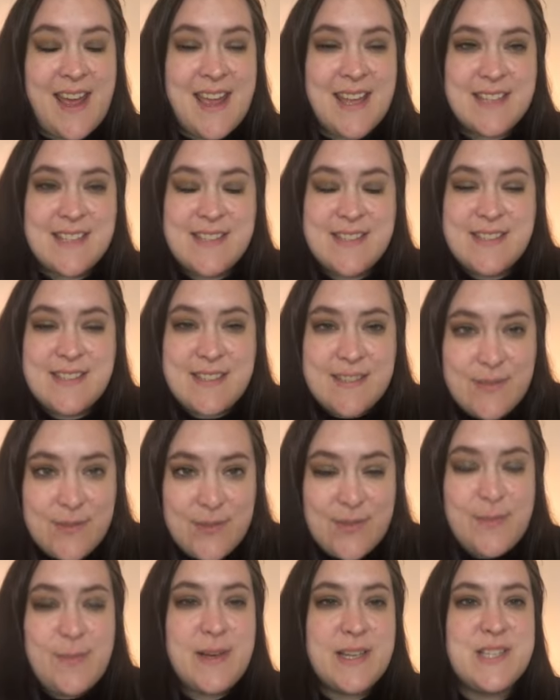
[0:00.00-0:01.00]
I had
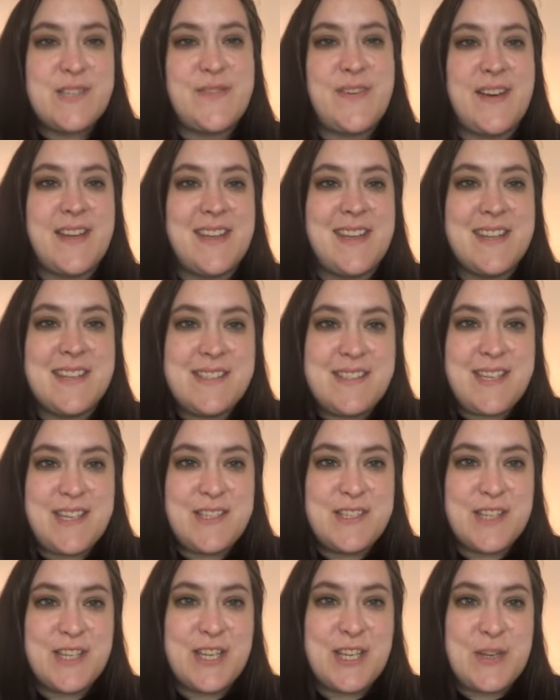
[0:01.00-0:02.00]
so much fun
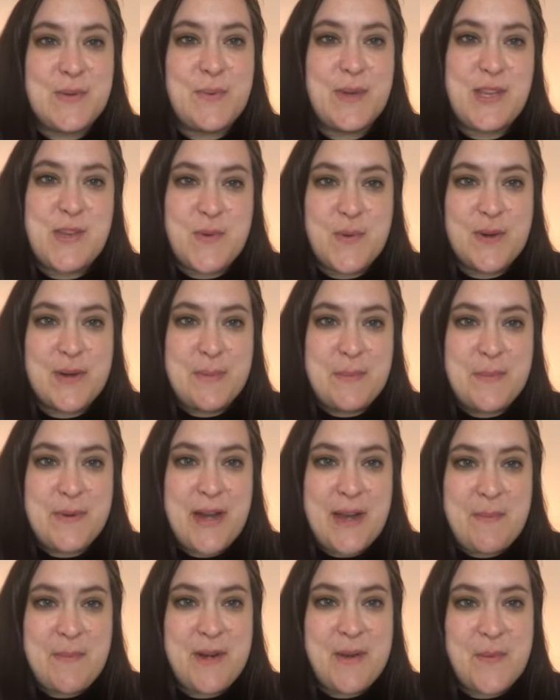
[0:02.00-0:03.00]
teaching you when you were in
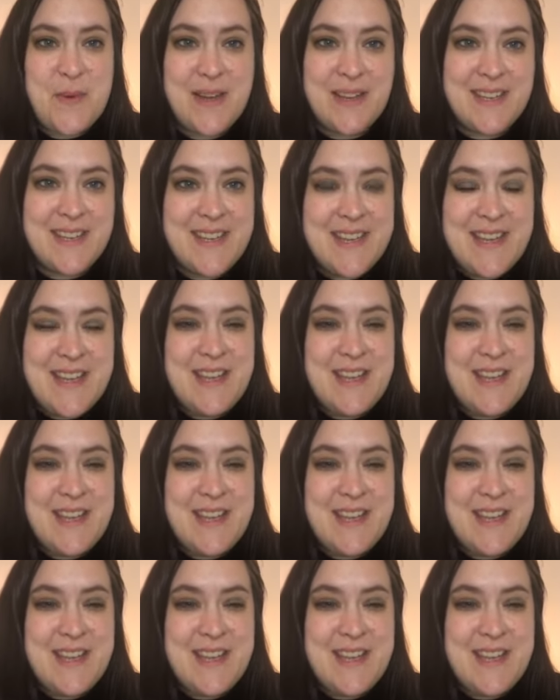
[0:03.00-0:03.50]
primary 1,